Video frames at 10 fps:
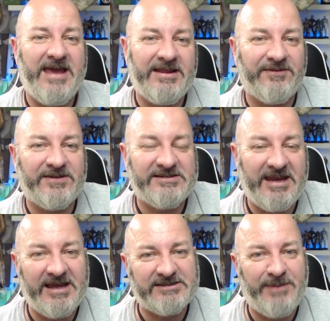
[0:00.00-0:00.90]
the end of the
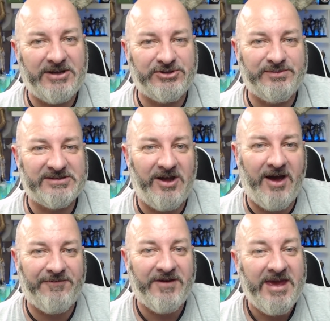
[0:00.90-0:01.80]
ZX Spectrum's
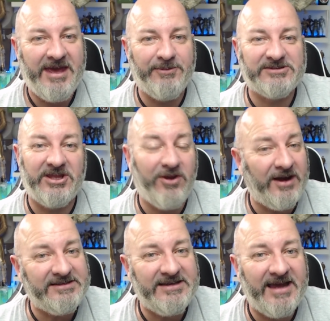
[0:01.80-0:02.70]
life. It was the
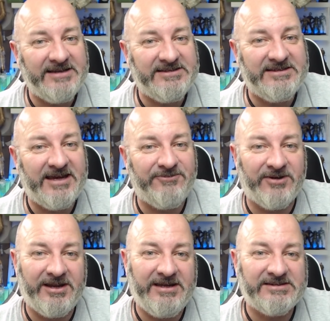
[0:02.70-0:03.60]
1988
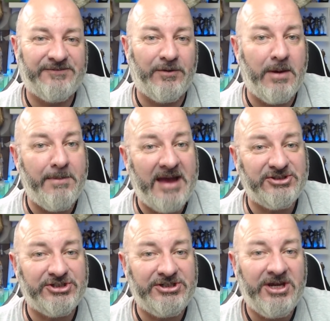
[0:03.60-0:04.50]
release from
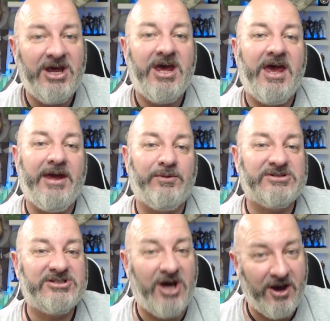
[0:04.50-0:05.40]
Imagine, it
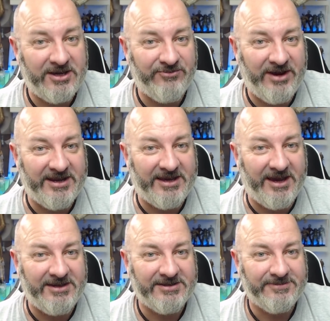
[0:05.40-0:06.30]
was Target
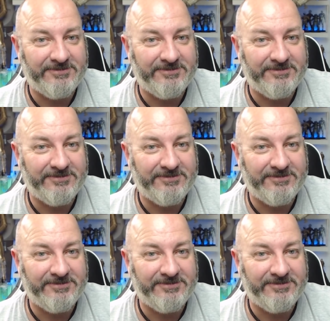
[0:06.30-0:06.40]
Renegade.